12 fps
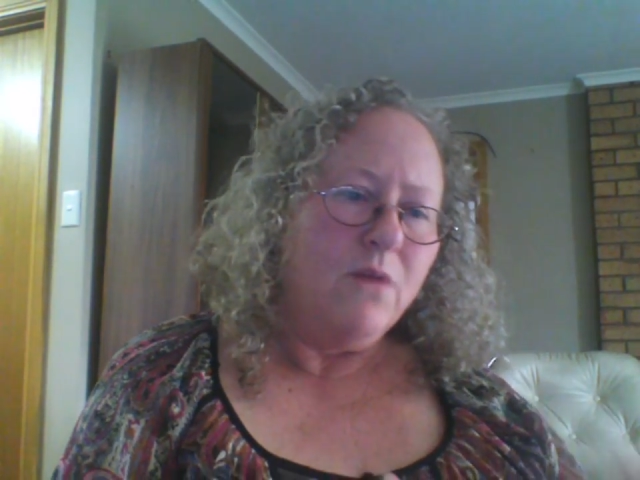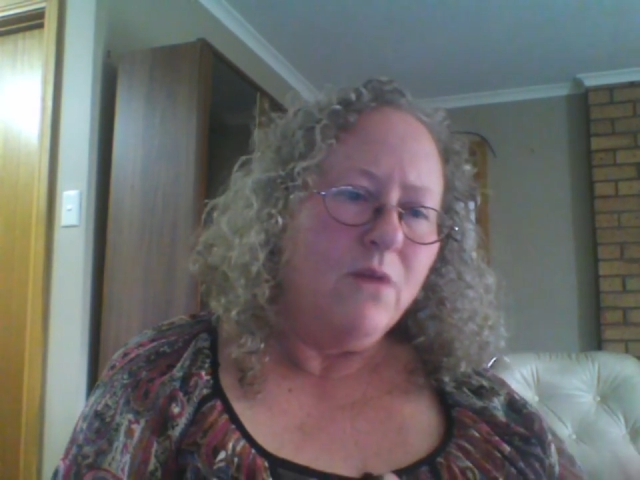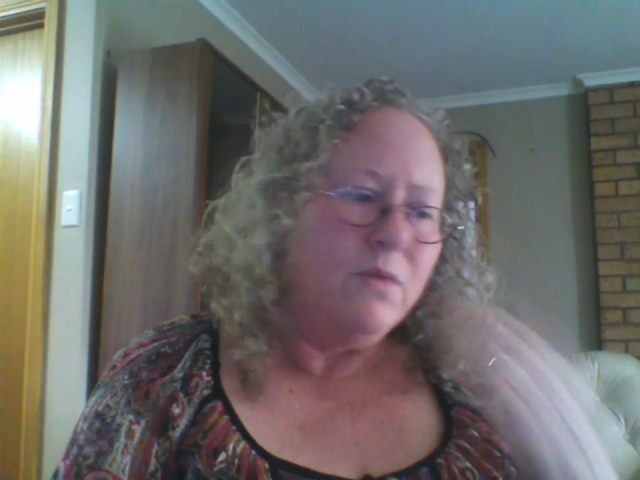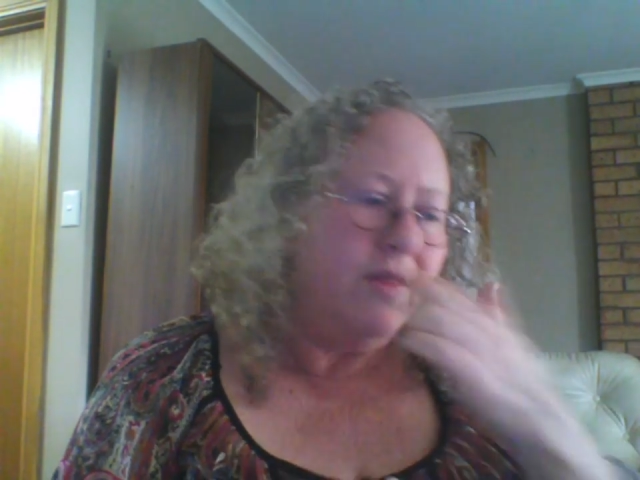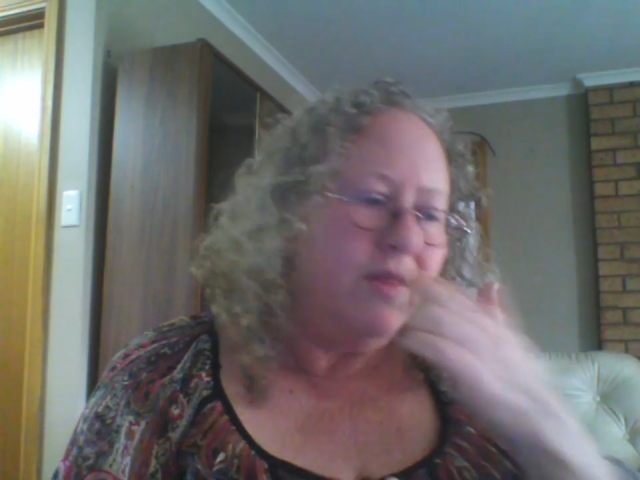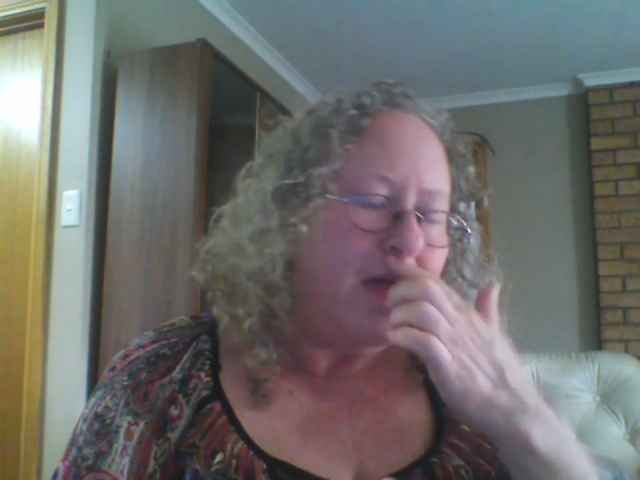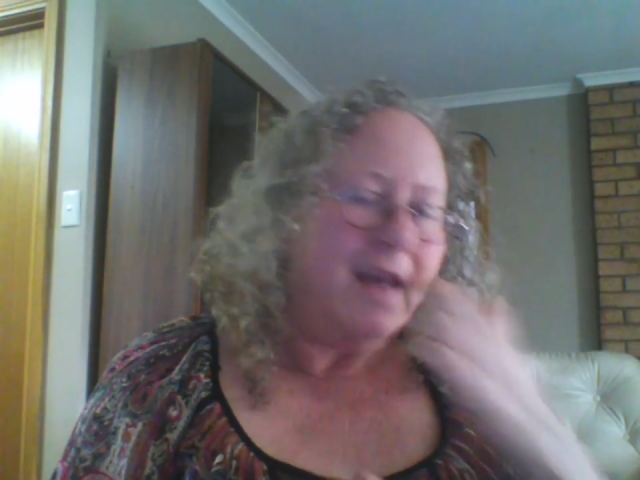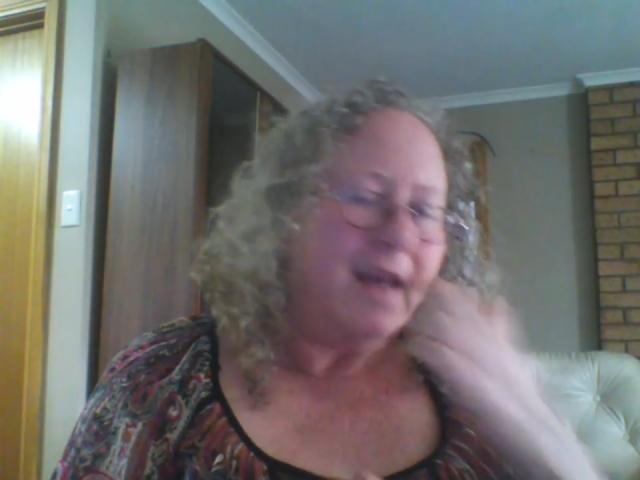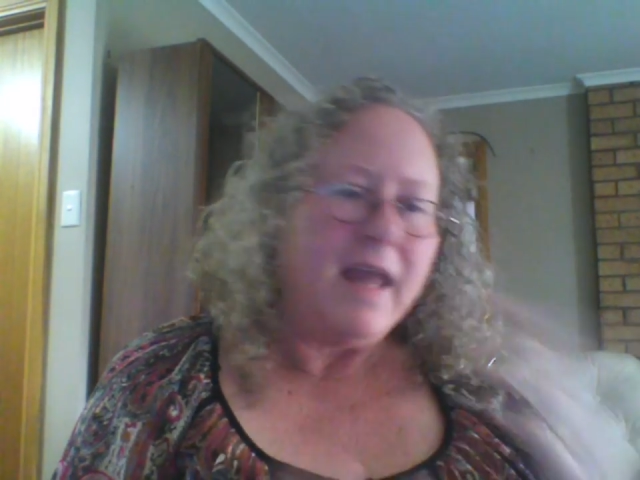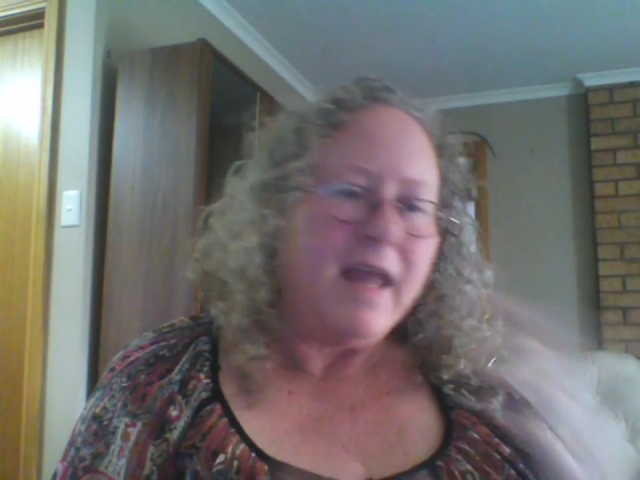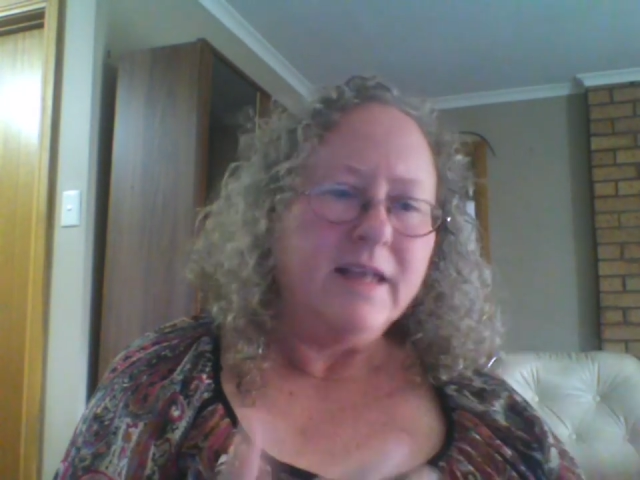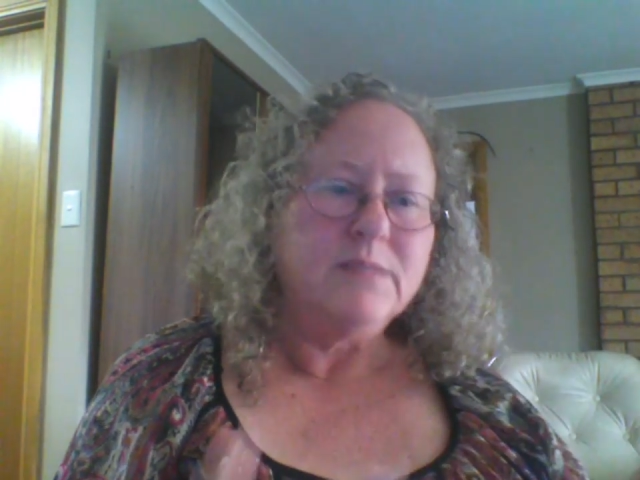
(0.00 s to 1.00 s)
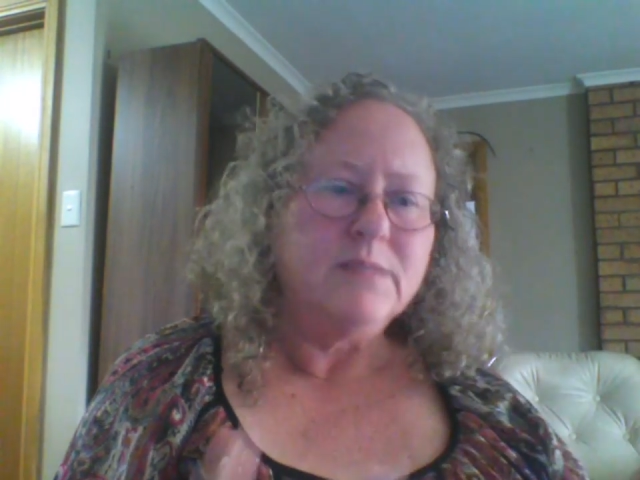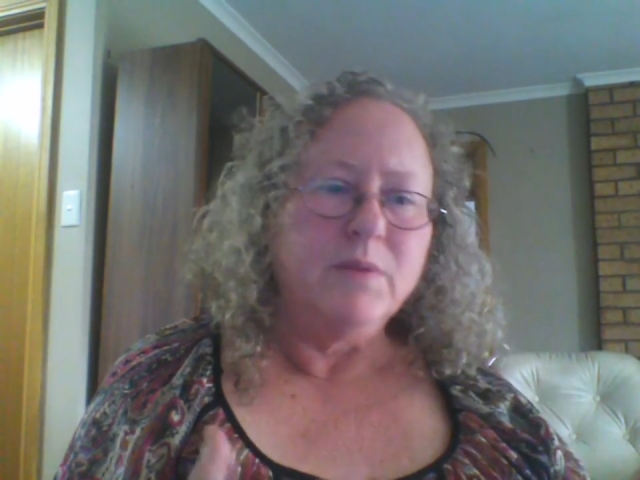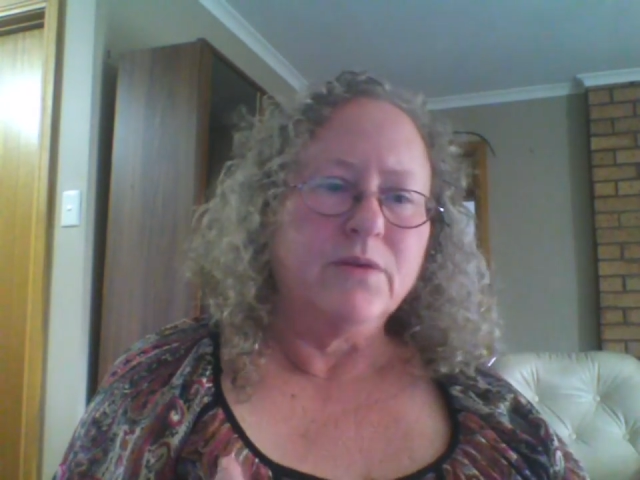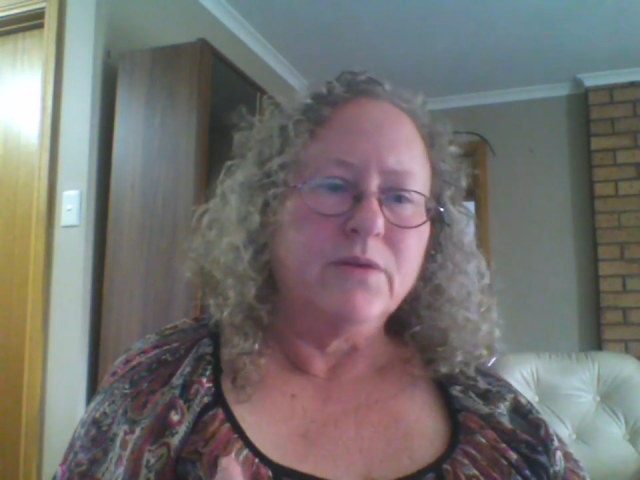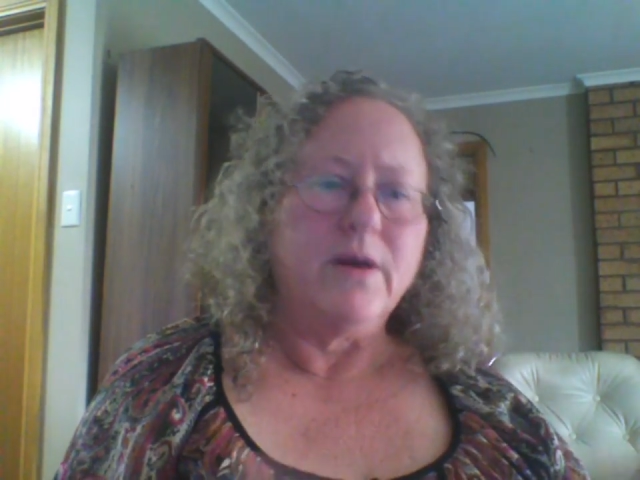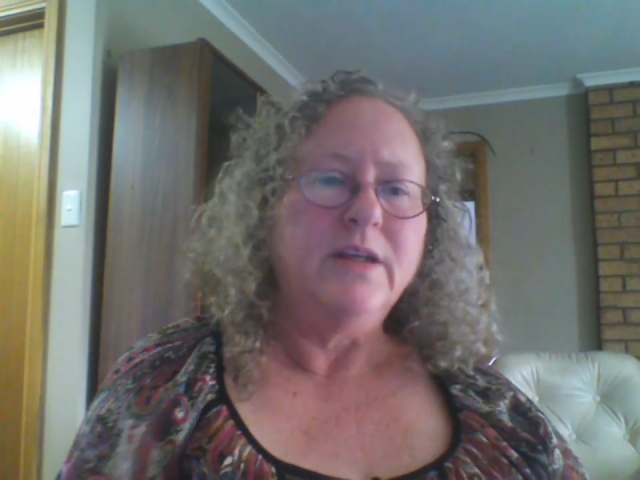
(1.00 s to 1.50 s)
with that
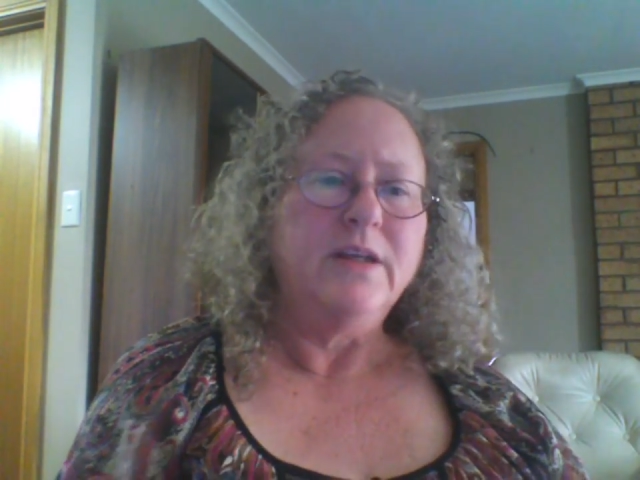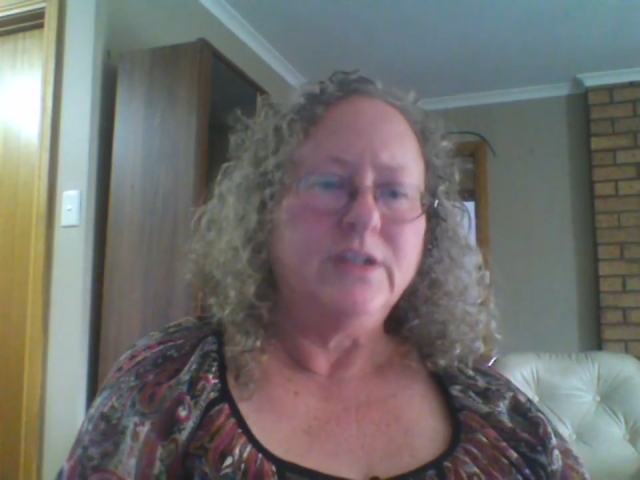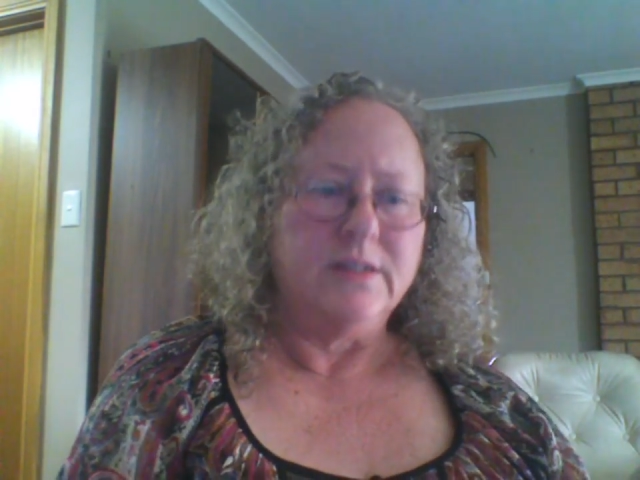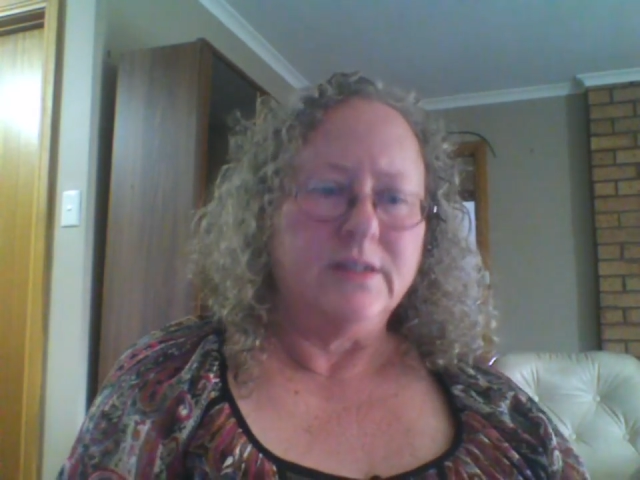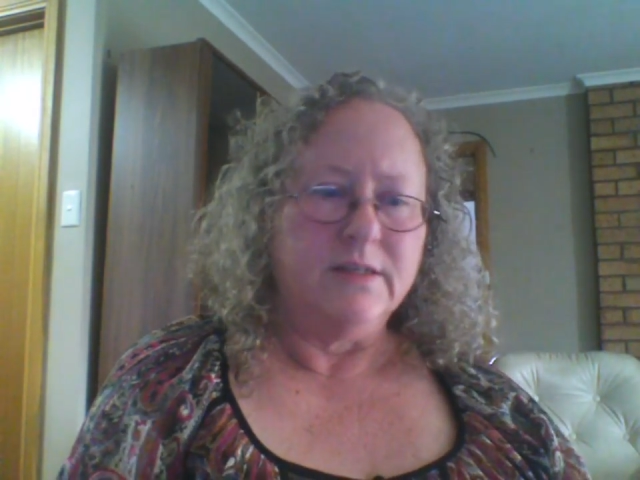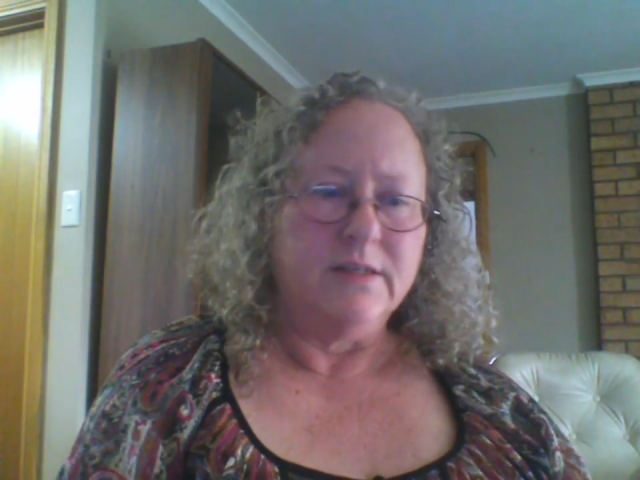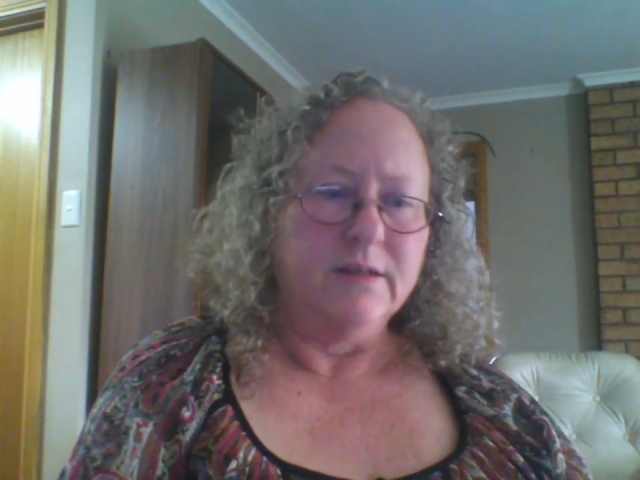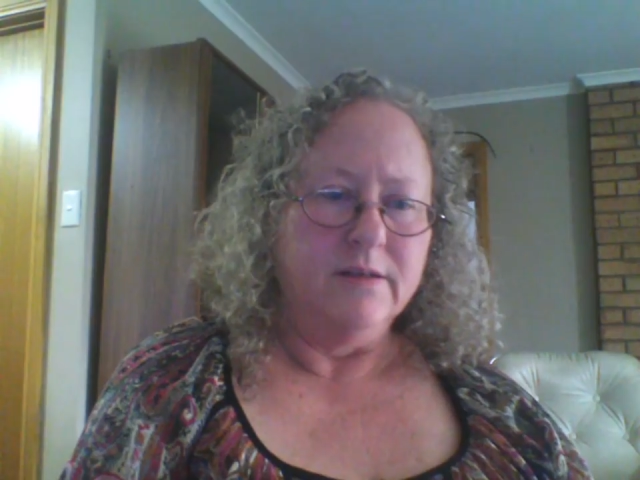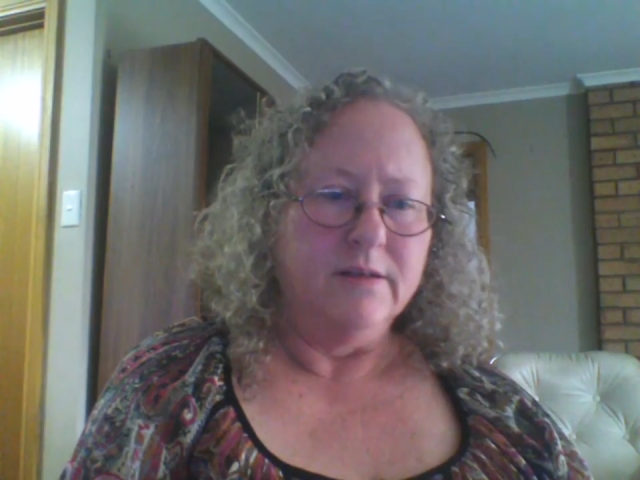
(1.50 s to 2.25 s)
exploration,